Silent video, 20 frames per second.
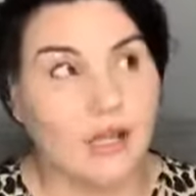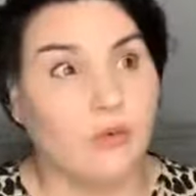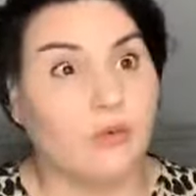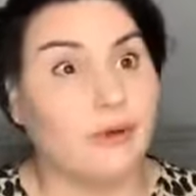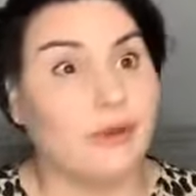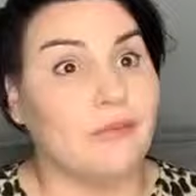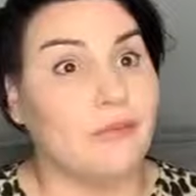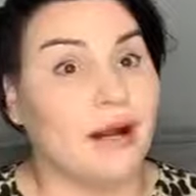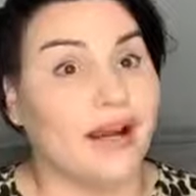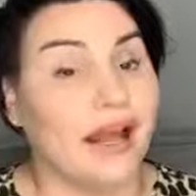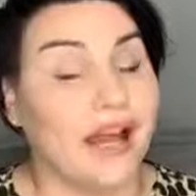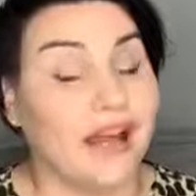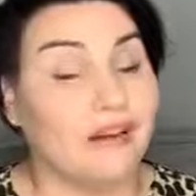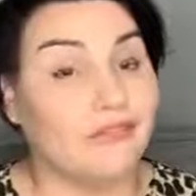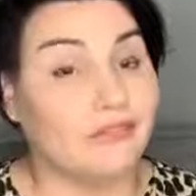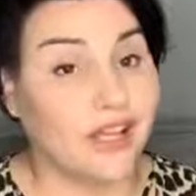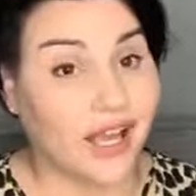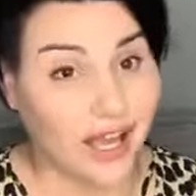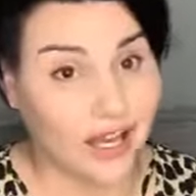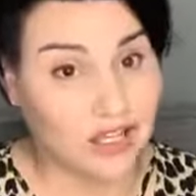We might
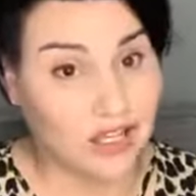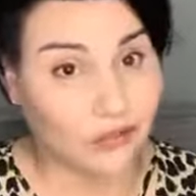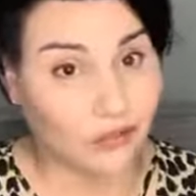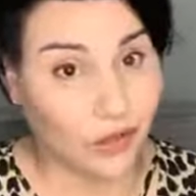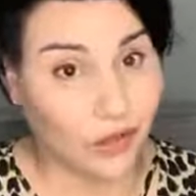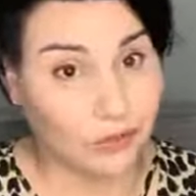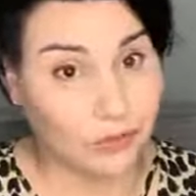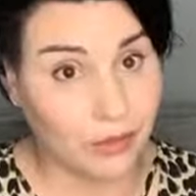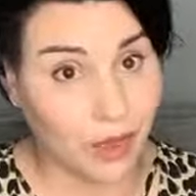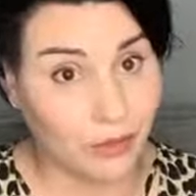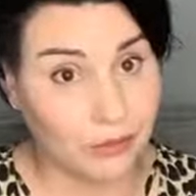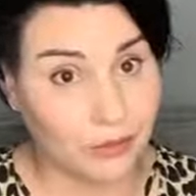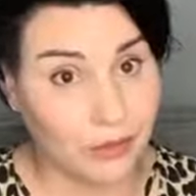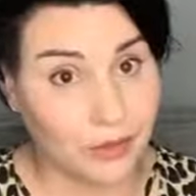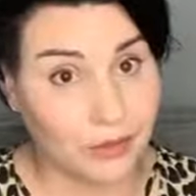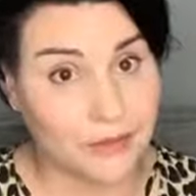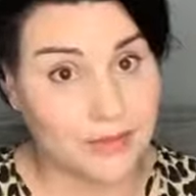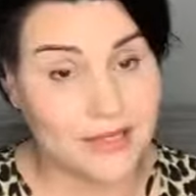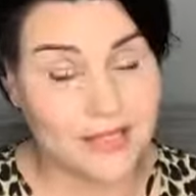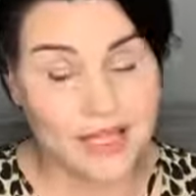have cash flow
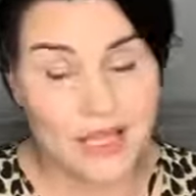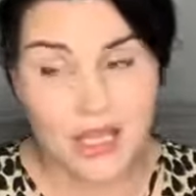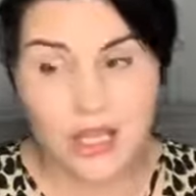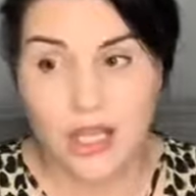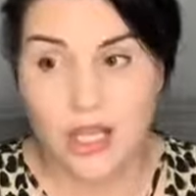problems.